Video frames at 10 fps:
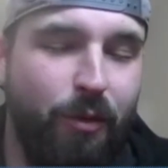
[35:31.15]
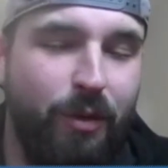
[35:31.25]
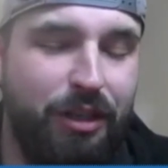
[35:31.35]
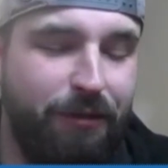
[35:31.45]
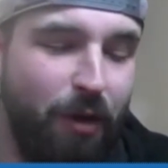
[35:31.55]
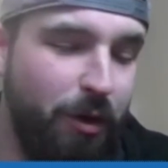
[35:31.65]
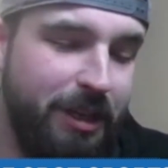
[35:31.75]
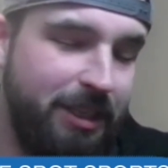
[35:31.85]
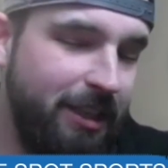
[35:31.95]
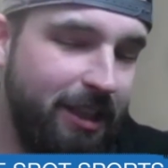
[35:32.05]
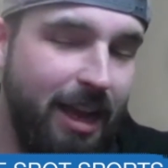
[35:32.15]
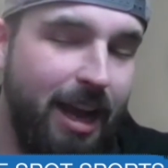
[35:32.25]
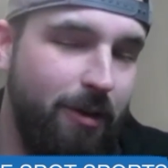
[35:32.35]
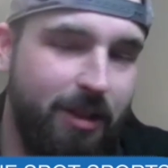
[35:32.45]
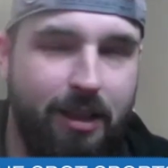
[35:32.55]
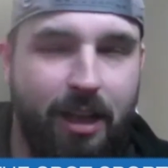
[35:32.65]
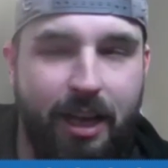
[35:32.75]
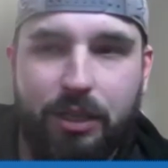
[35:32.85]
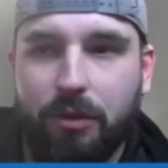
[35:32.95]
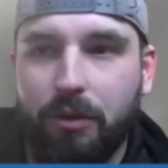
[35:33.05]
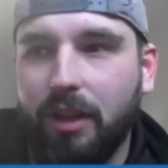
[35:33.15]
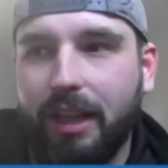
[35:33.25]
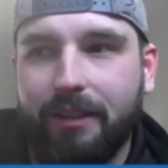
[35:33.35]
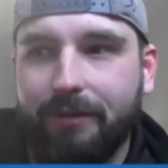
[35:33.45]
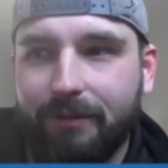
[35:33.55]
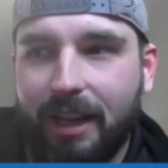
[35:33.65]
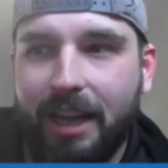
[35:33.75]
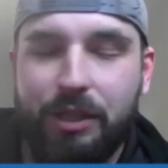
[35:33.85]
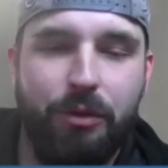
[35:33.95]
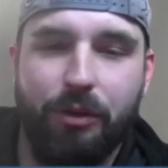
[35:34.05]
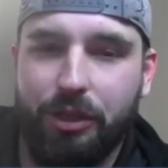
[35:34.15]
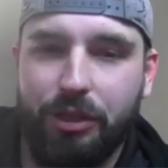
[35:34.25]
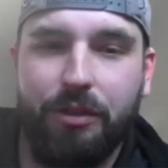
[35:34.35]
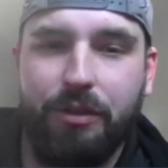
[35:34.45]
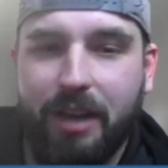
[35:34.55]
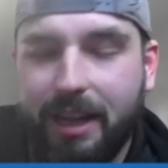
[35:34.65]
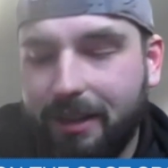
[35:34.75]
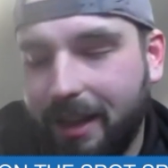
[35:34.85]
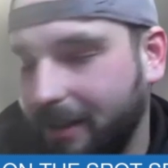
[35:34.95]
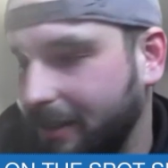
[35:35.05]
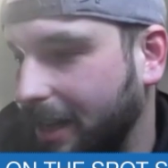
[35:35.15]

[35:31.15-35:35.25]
We just focused in the now and in high school, like high schoolers do, right? And